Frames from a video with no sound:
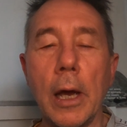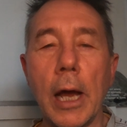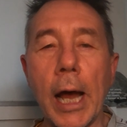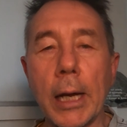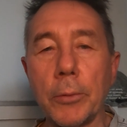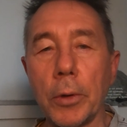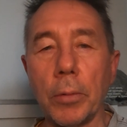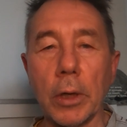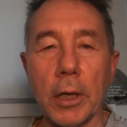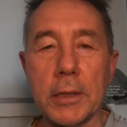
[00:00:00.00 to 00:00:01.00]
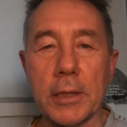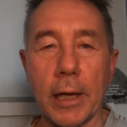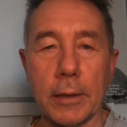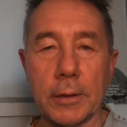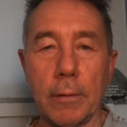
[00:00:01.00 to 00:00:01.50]
How do we release
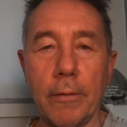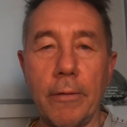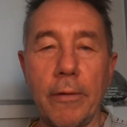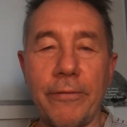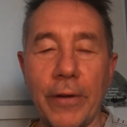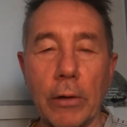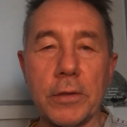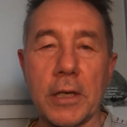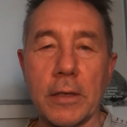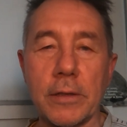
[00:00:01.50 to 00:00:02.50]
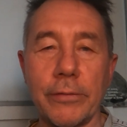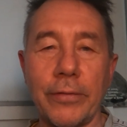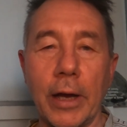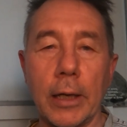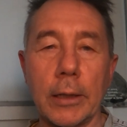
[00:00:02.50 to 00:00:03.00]
that felt sense of
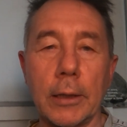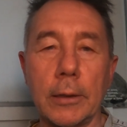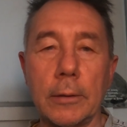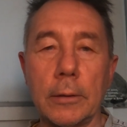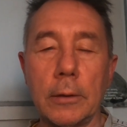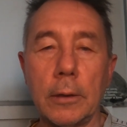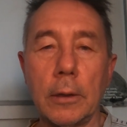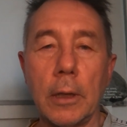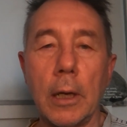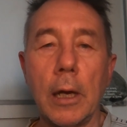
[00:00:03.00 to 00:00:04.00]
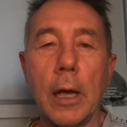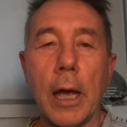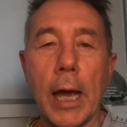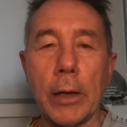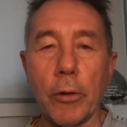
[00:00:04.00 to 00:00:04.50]
failure?
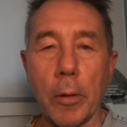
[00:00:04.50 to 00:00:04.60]
How do we